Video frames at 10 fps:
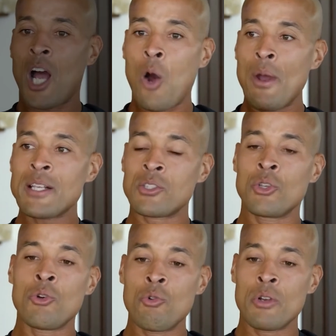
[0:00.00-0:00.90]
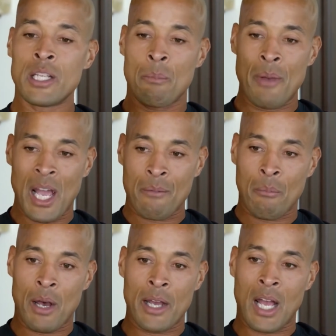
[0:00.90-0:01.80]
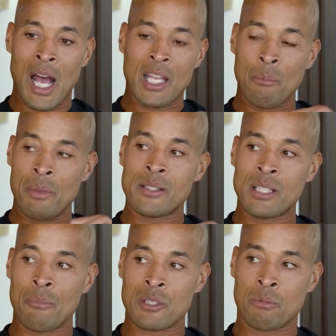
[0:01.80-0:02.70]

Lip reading: And I always knew in the back of my mind I could be something